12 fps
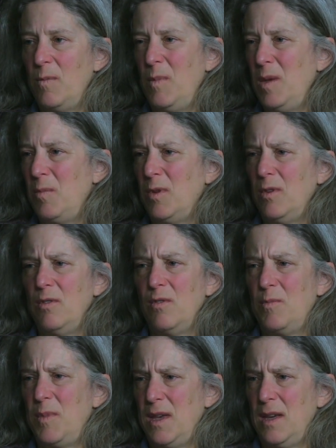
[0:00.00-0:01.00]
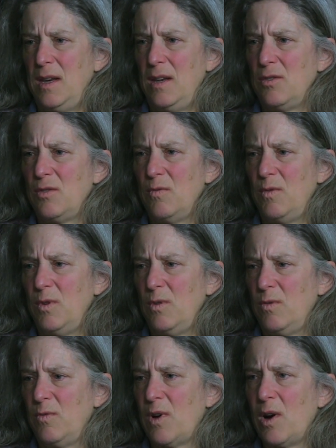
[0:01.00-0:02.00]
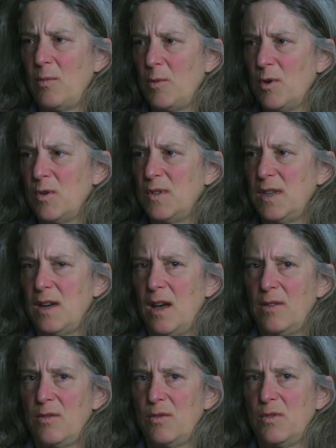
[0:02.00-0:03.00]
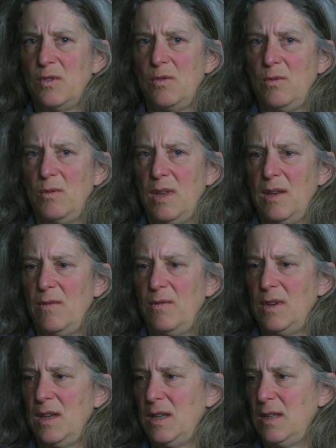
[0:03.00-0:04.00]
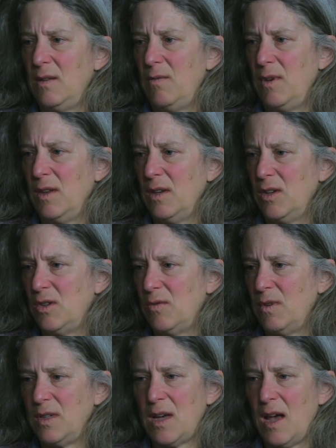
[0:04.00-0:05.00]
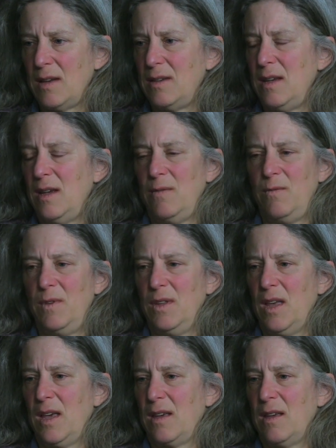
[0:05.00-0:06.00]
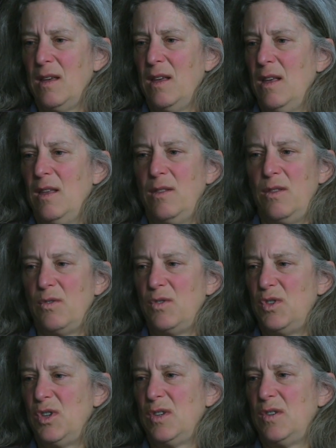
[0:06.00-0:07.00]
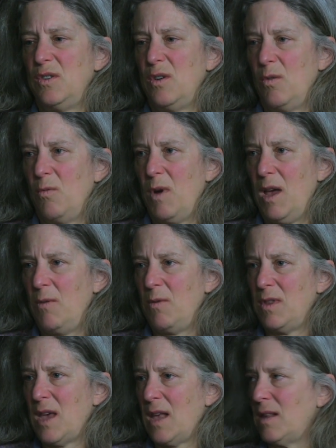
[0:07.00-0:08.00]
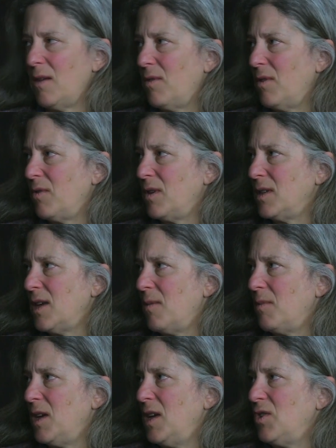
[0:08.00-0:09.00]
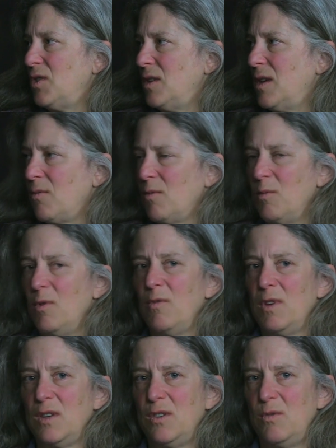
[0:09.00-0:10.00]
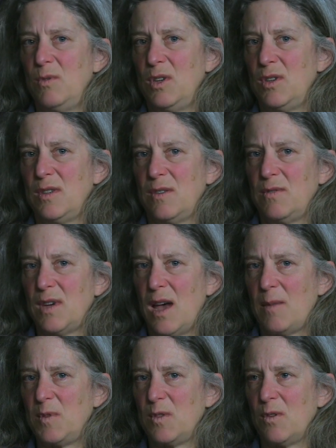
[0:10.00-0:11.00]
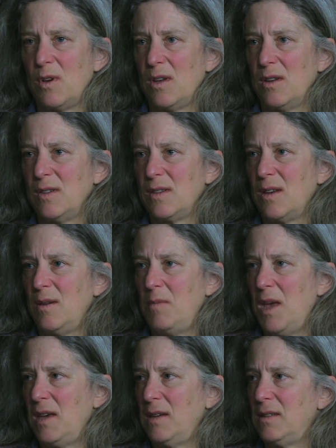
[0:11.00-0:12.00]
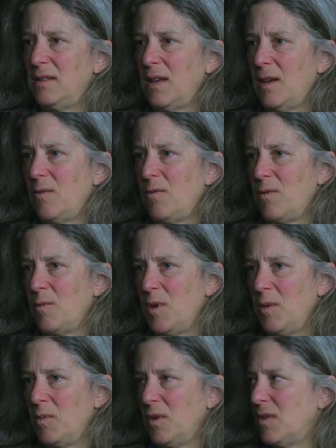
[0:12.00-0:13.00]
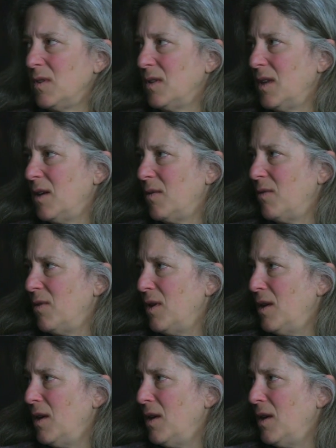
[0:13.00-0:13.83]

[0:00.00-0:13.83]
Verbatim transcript: people who have been interviewed, farmers and others who lived in the village of Iitate, feel like there's just no way with that level of contamination that removing two inches of topsoil is going to make it safe for people to live.